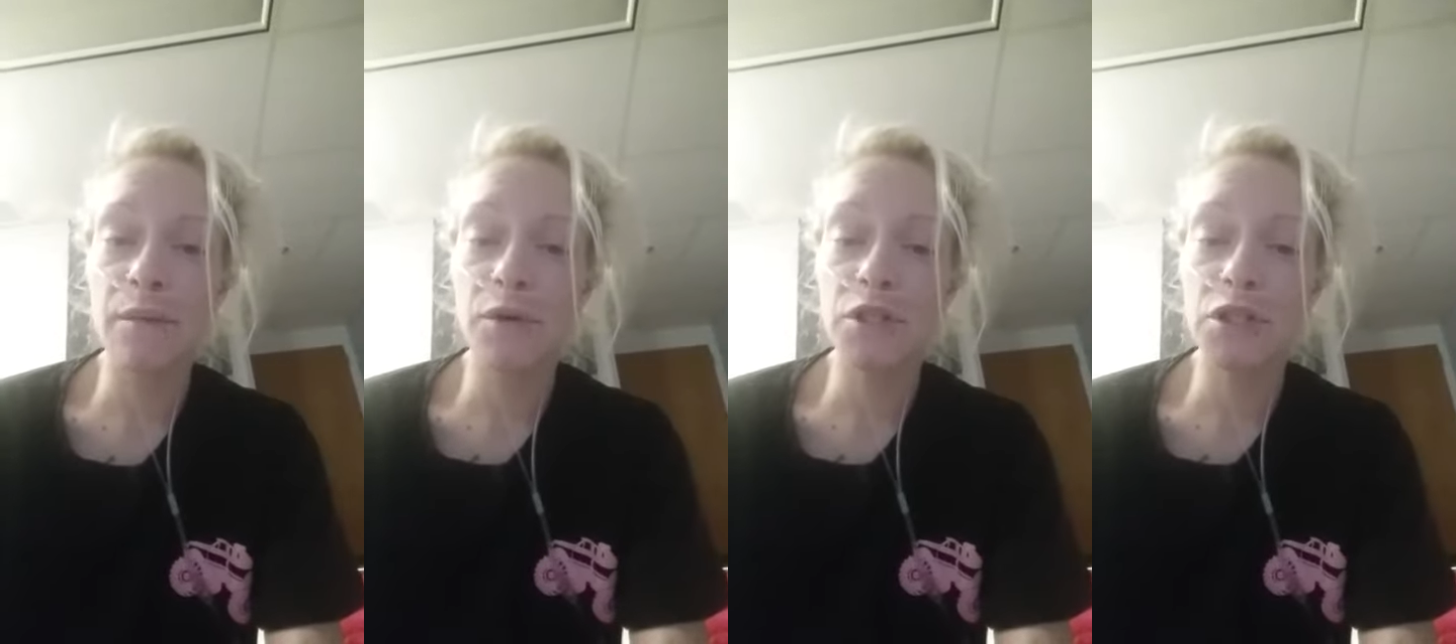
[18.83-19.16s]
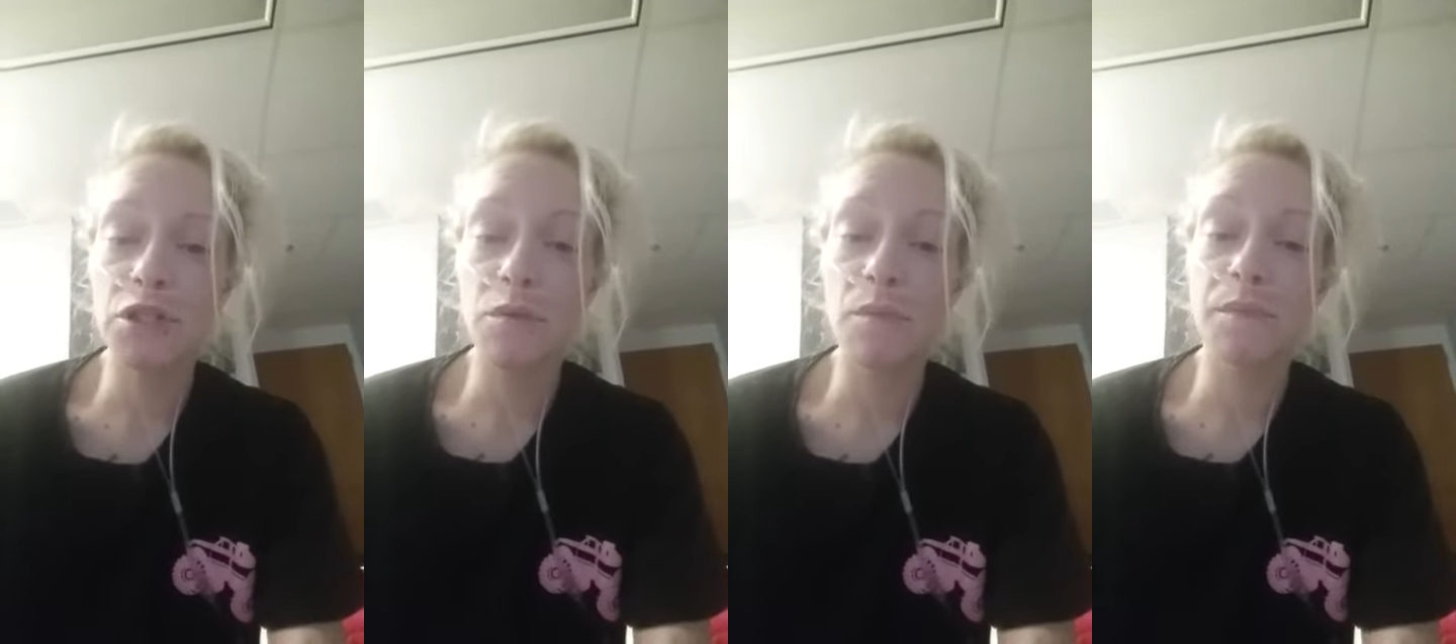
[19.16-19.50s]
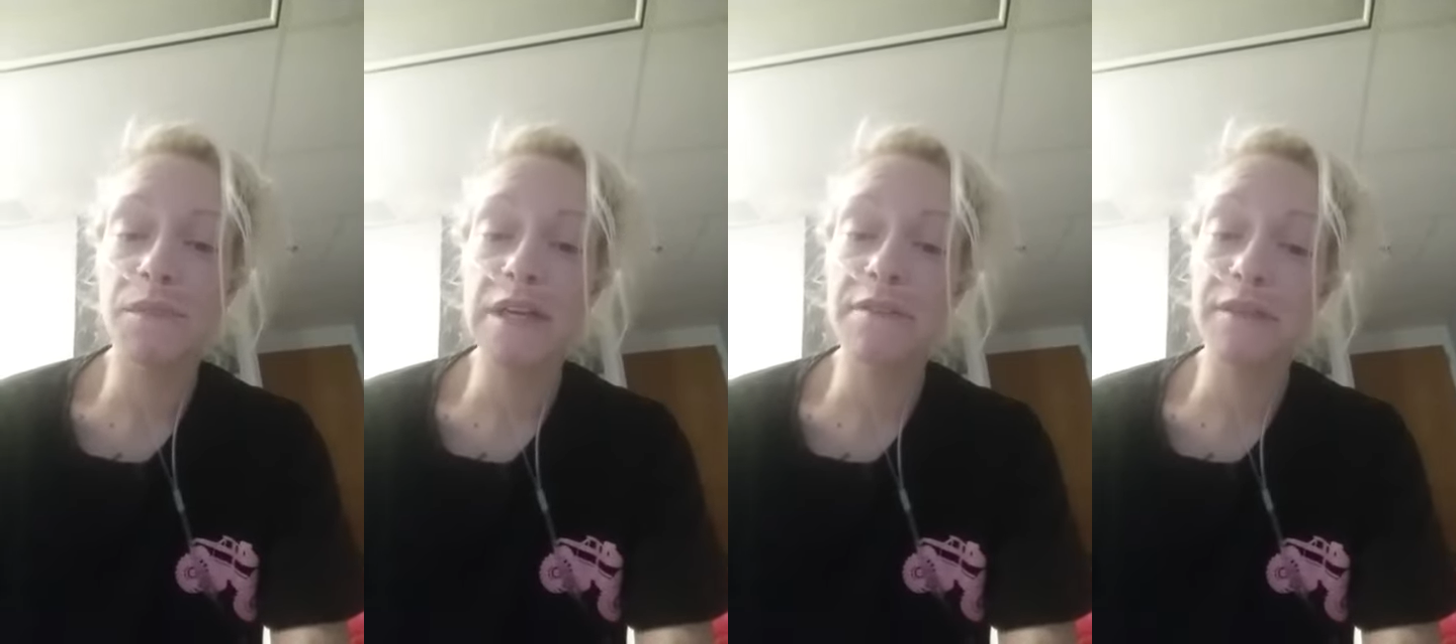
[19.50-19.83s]
which is
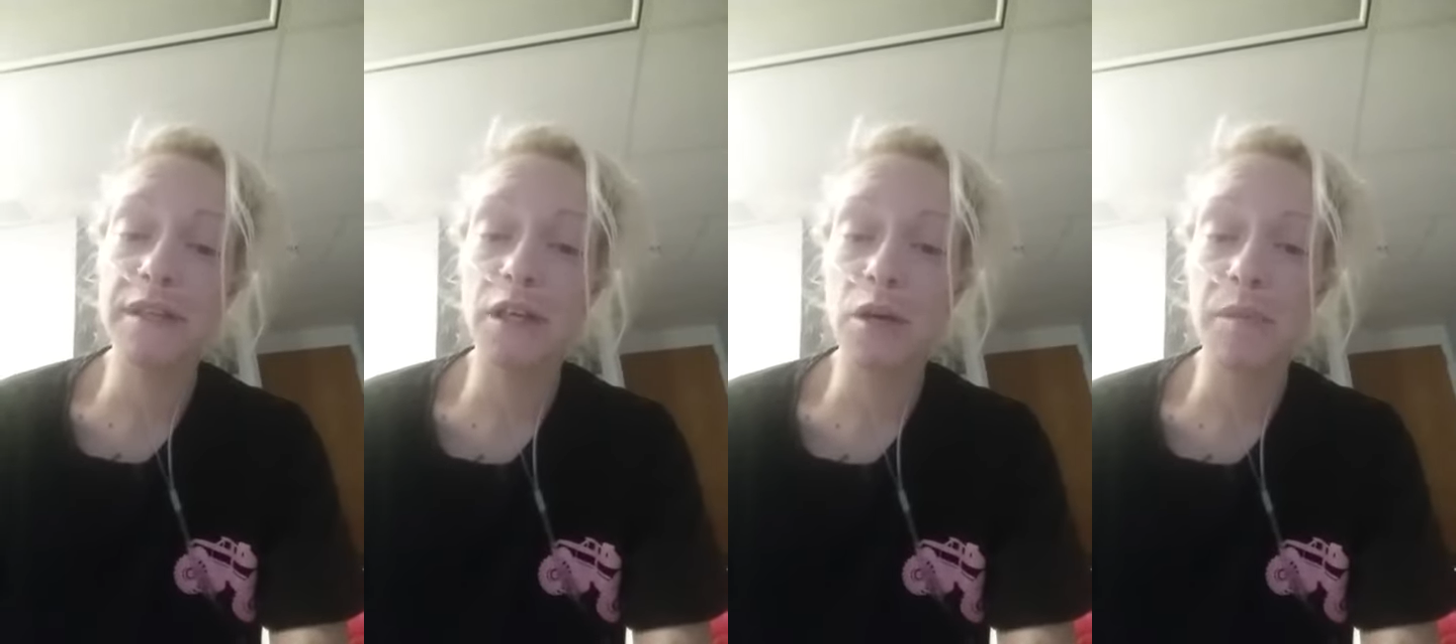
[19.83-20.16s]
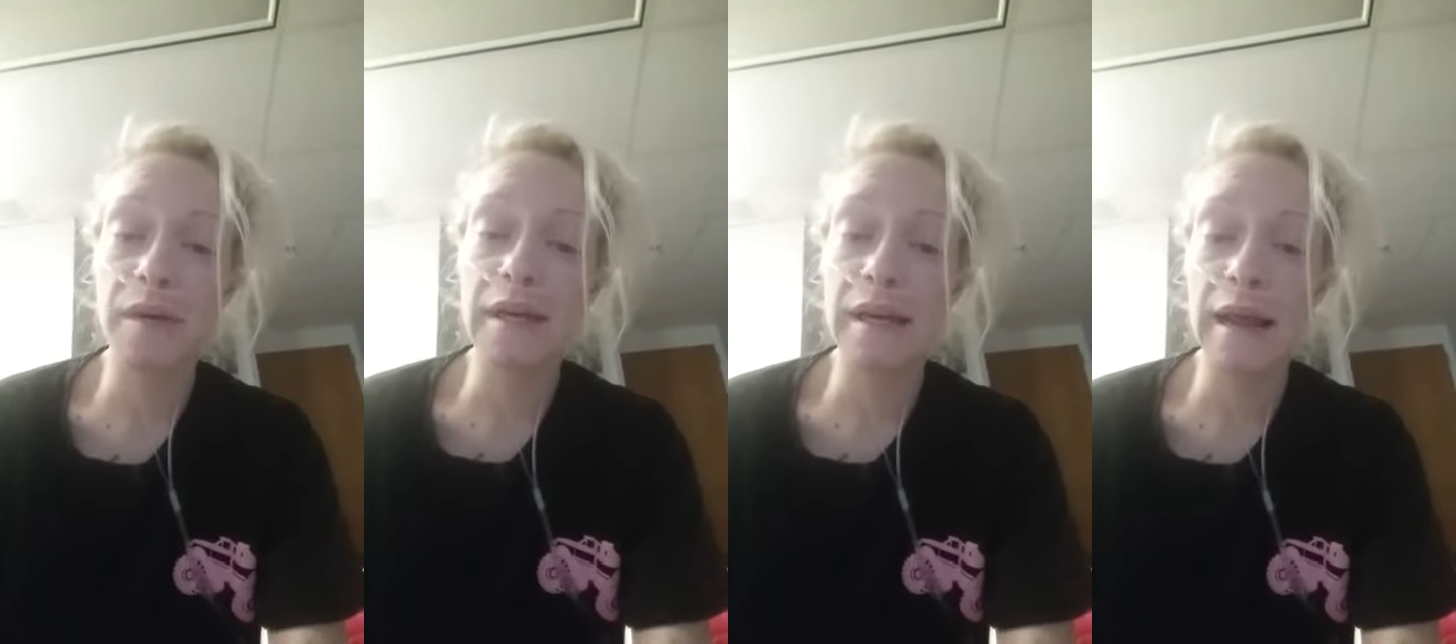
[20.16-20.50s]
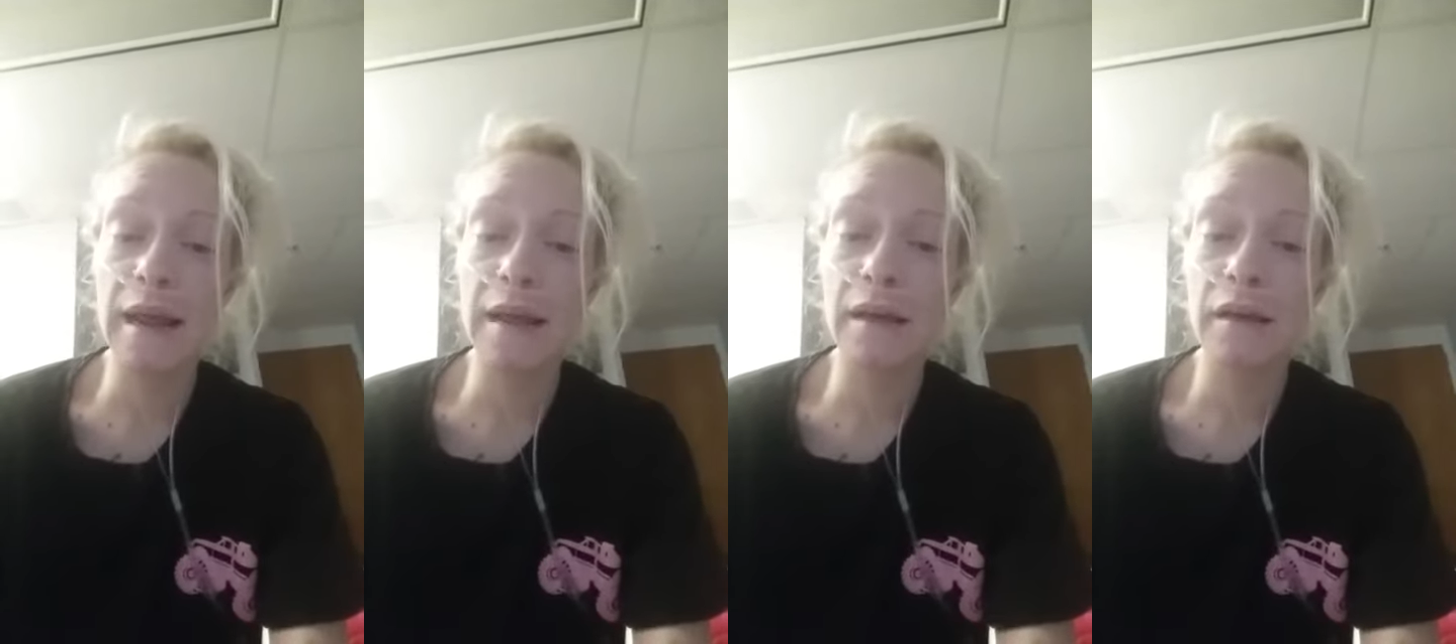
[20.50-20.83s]
definitely going to be
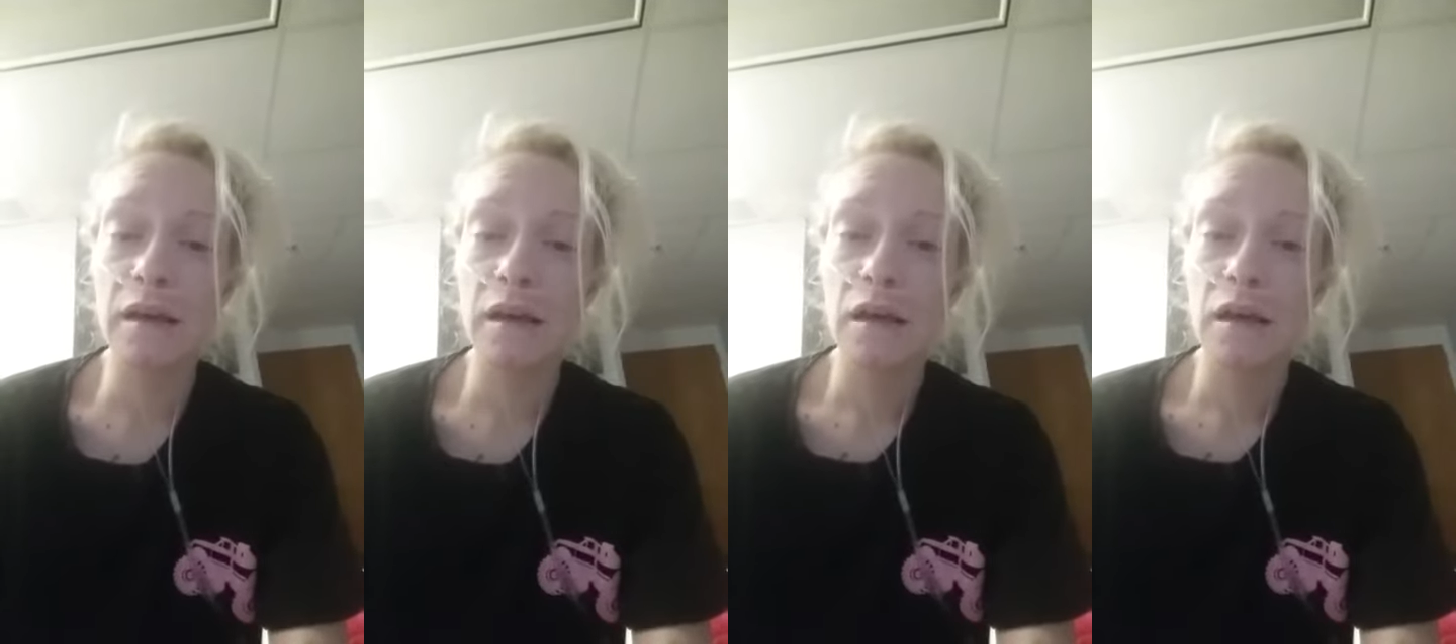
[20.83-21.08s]
today.